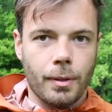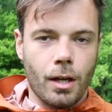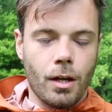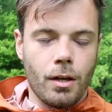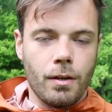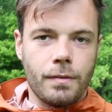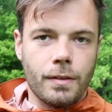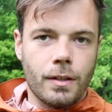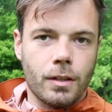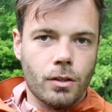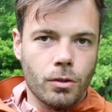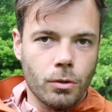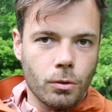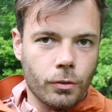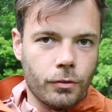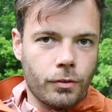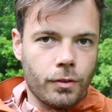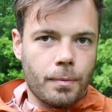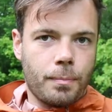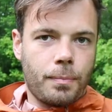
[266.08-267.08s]
but over the
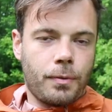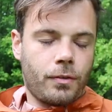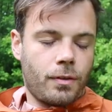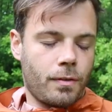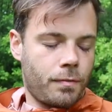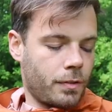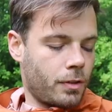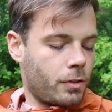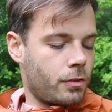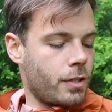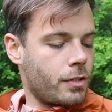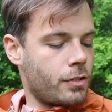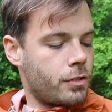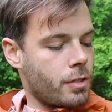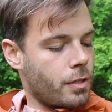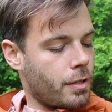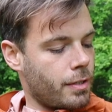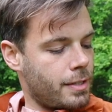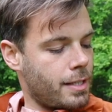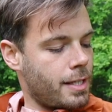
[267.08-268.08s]
course of the Pacific Crest
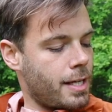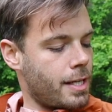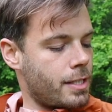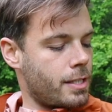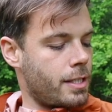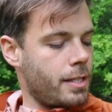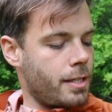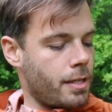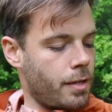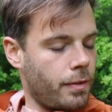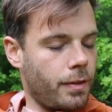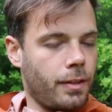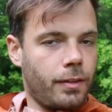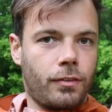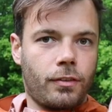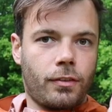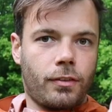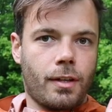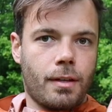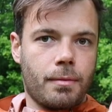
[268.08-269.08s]
Trail, I did actually
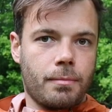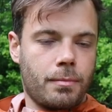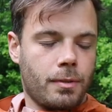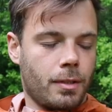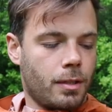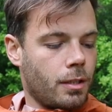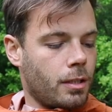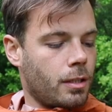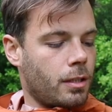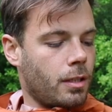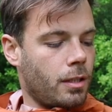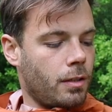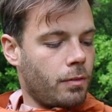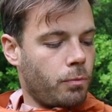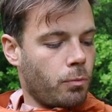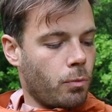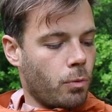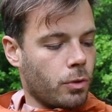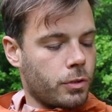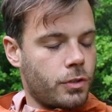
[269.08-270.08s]
notice some kind
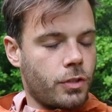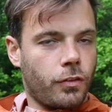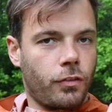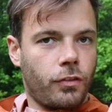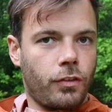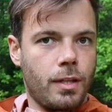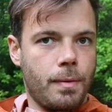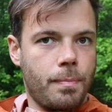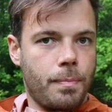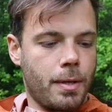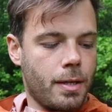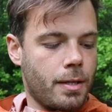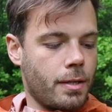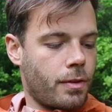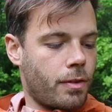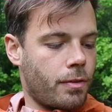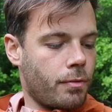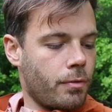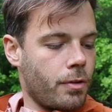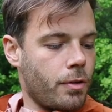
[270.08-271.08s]
of water
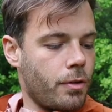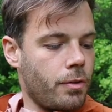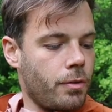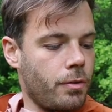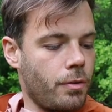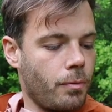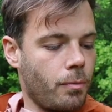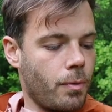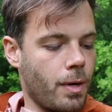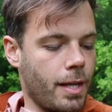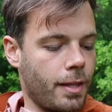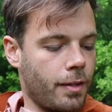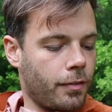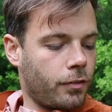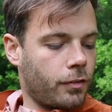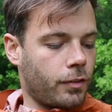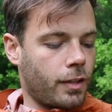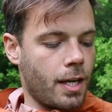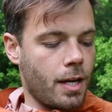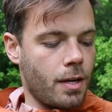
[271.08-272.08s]
seeping through where the
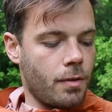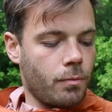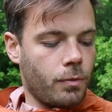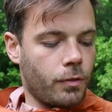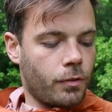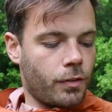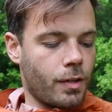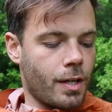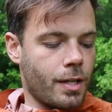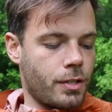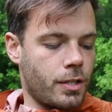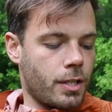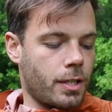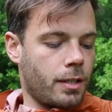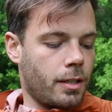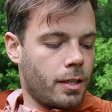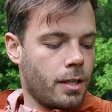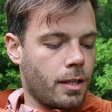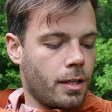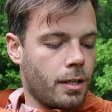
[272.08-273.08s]
skin was
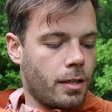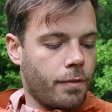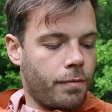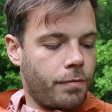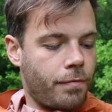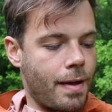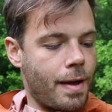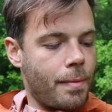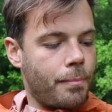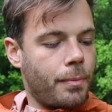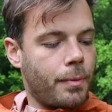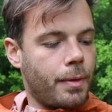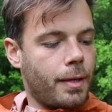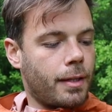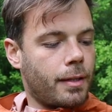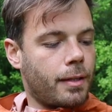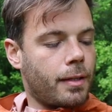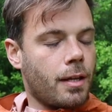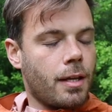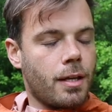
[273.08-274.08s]
touching the
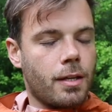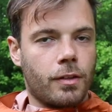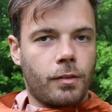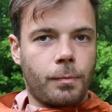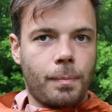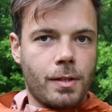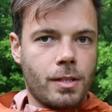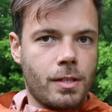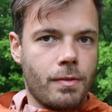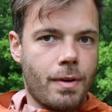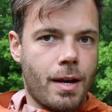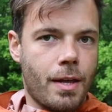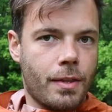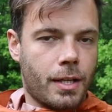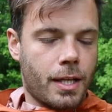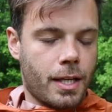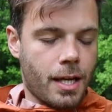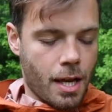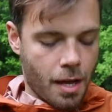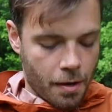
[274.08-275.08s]
fabric, especially around
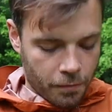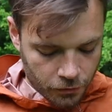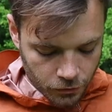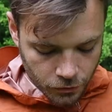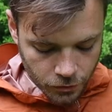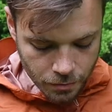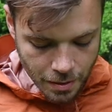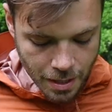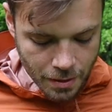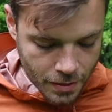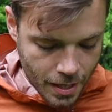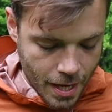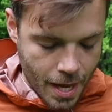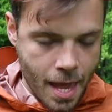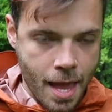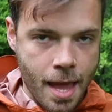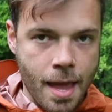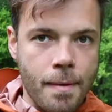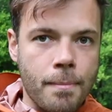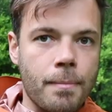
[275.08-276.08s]
the cuffs and around the
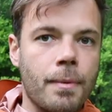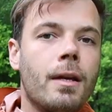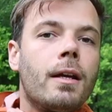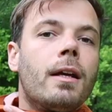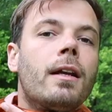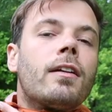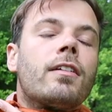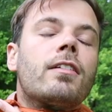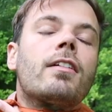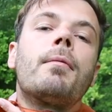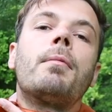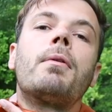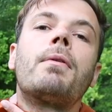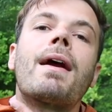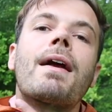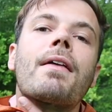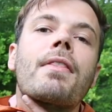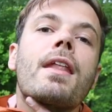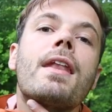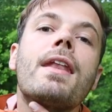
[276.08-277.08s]
hem, some
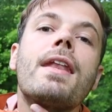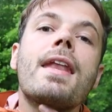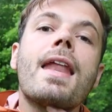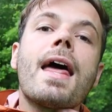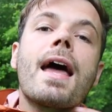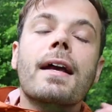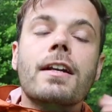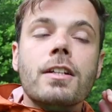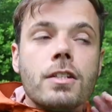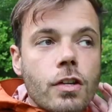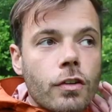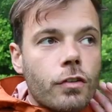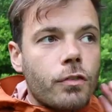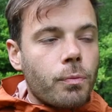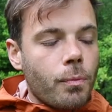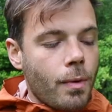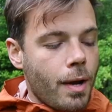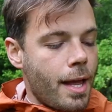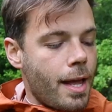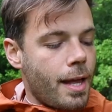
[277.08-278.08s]
around the neck,
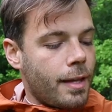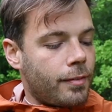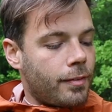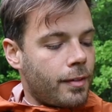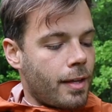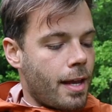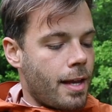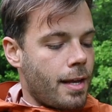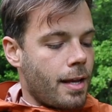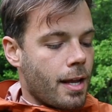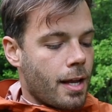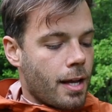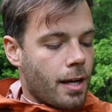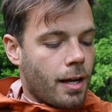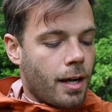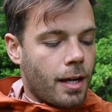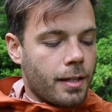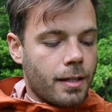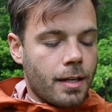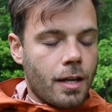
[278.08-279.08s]
just where, say,
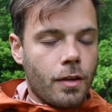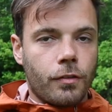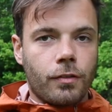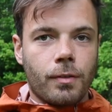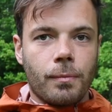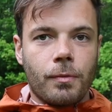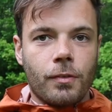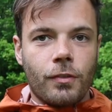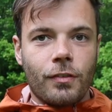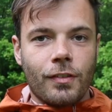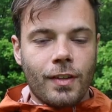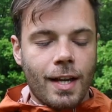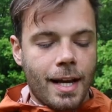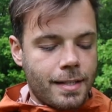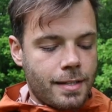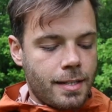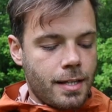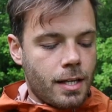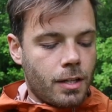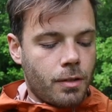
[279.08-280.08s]
I don't know, some
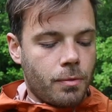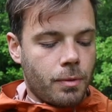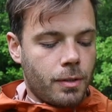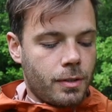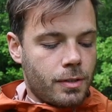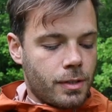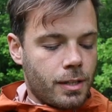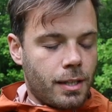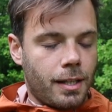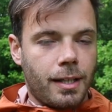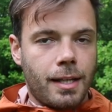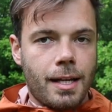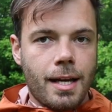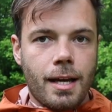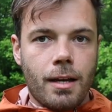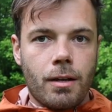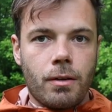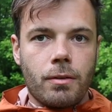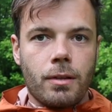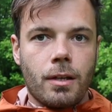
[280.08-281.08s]
static would
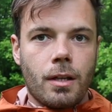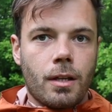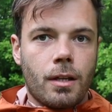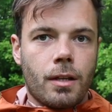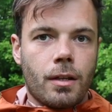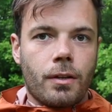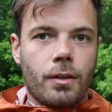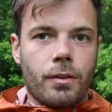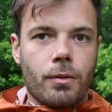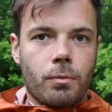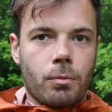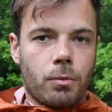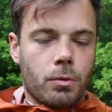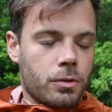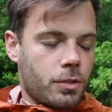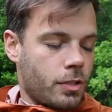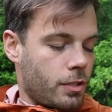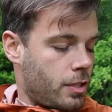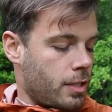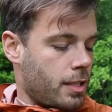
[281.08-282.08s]
allow the
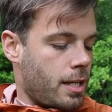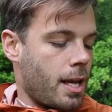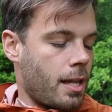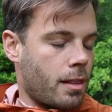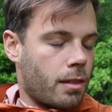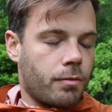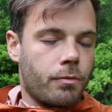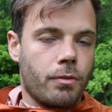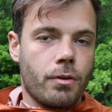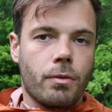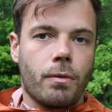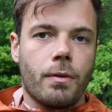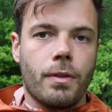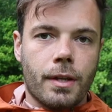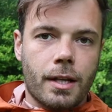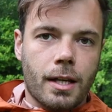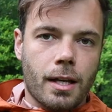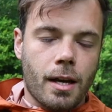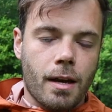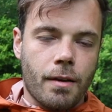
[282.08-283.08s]
water to get through
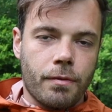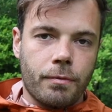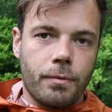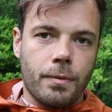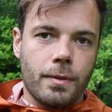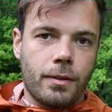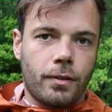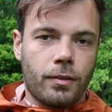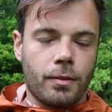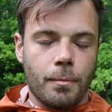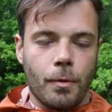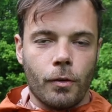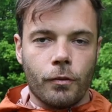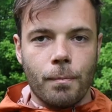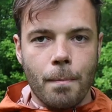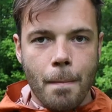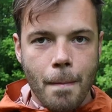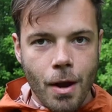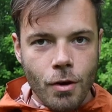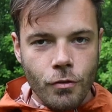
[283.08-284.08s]
on the cuff with some
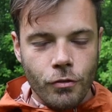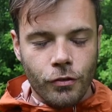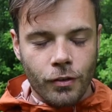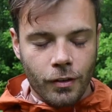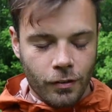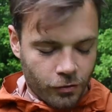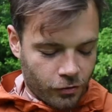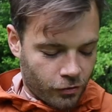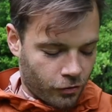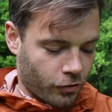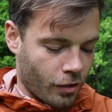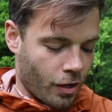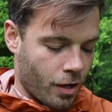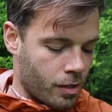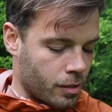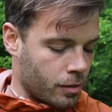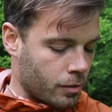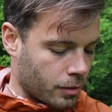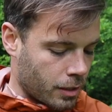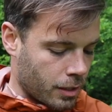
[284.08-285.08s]
osmosis
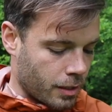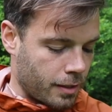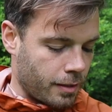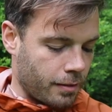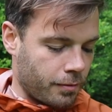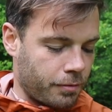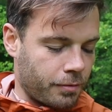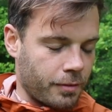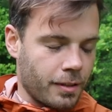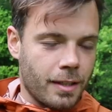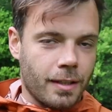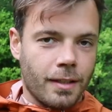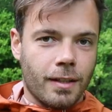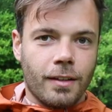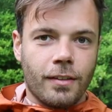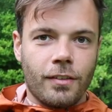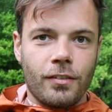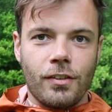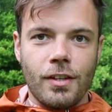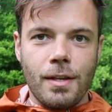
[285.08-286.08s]
style kind of
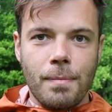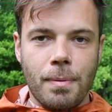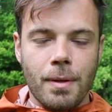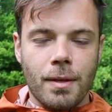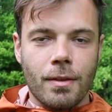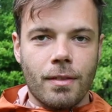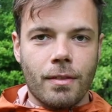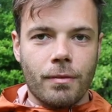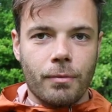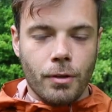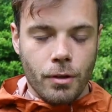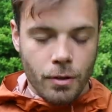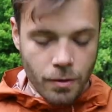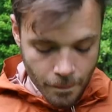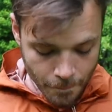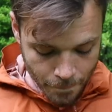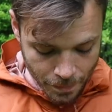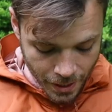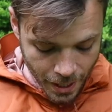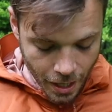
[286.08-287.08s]
seeping through.
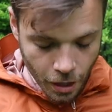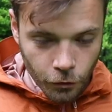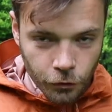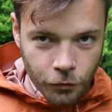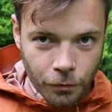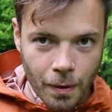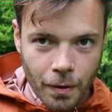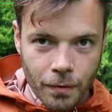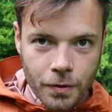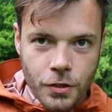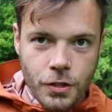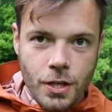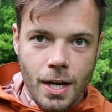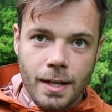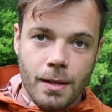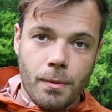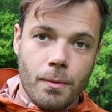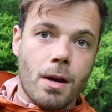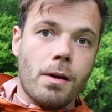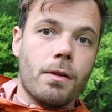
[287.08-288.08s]
Elsewhere on the
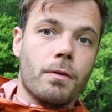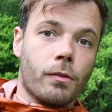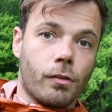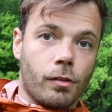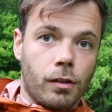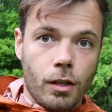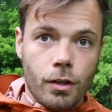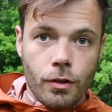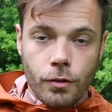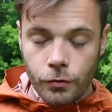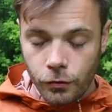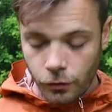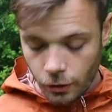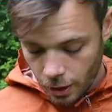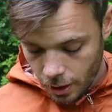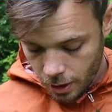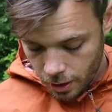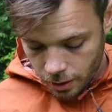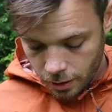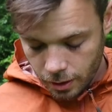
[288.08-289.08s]
jacket where it was loose,
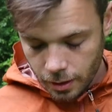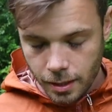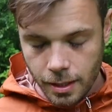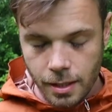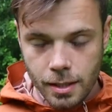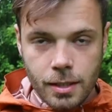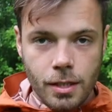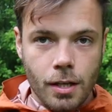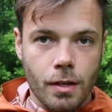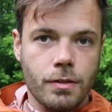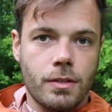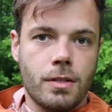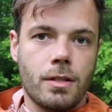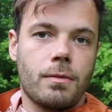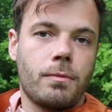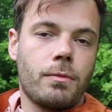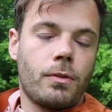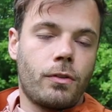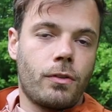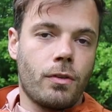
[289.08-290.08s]
the
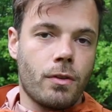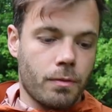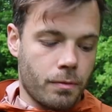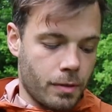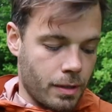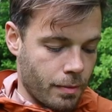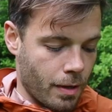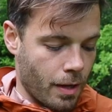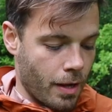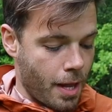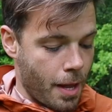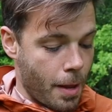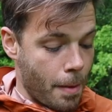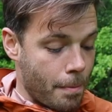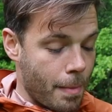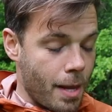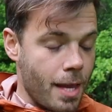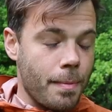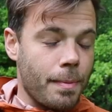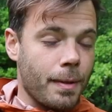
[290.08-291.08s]
coating was doing really well.
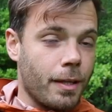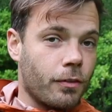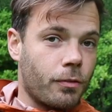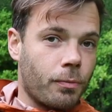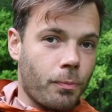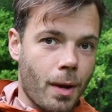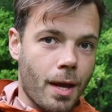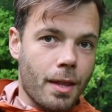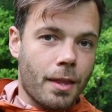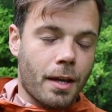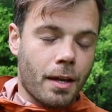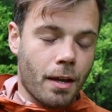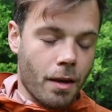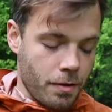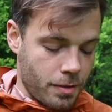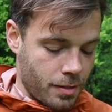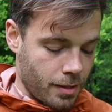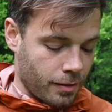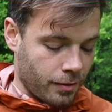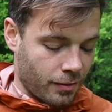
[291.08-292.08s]
Maybe it's where the
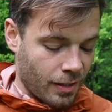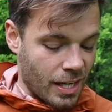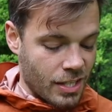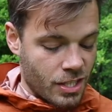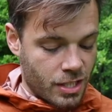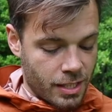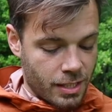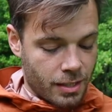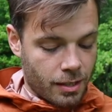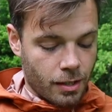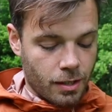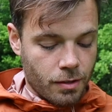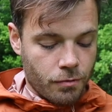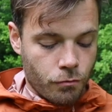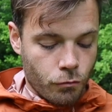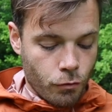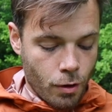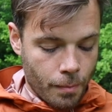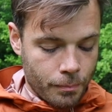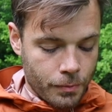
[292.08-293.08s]
coating is actually kind
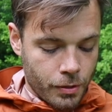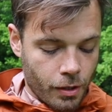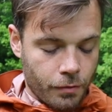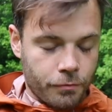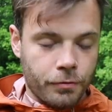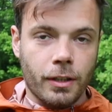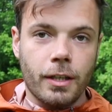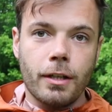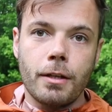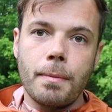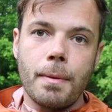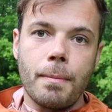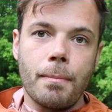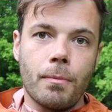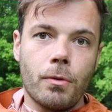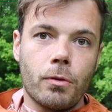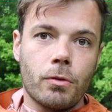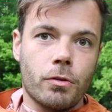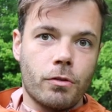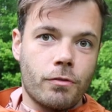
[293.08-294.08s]
of rubbed off a little bit
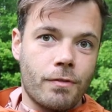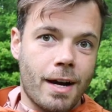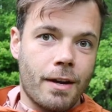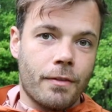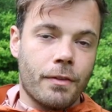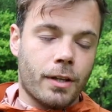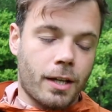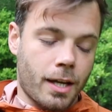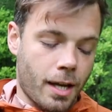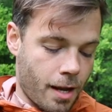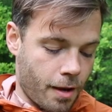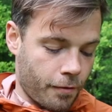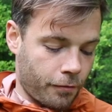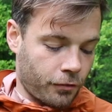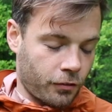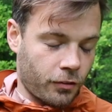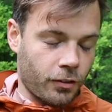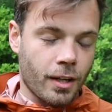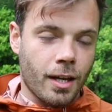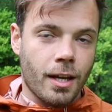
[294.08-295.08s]
more around the
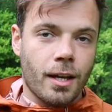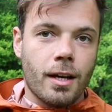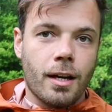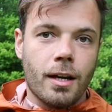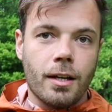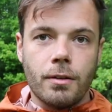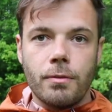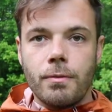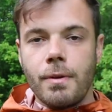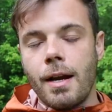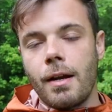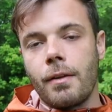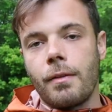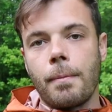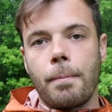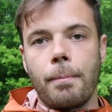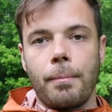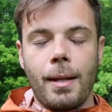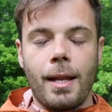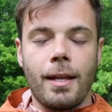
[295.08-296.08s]
cuffs and
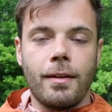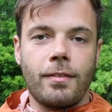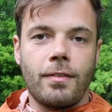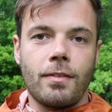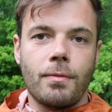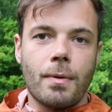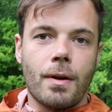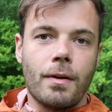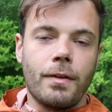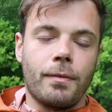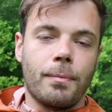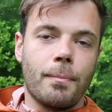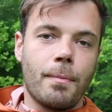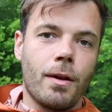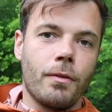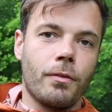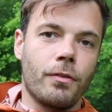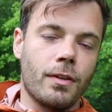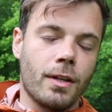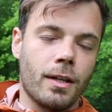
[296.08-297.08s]
around the places where it's
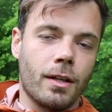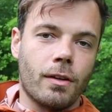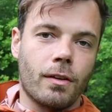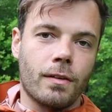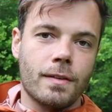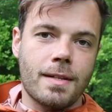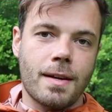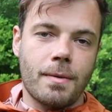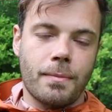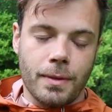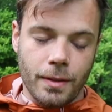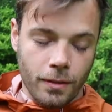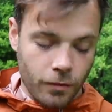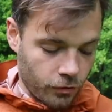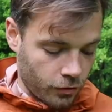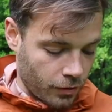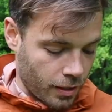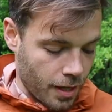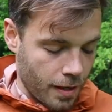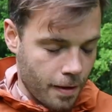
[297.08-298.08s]
most in contact with the
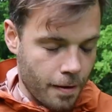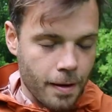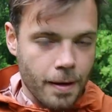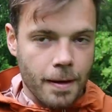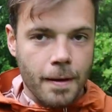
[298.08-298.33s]
skin.